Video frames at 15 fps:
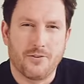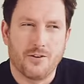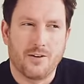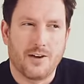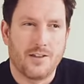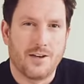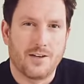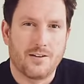for
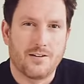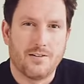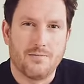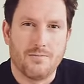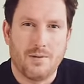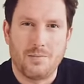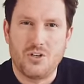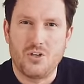I think
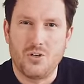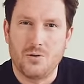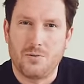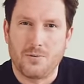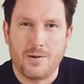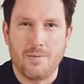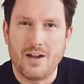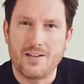maybe two,
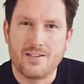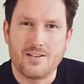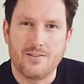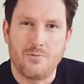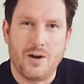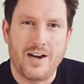three months of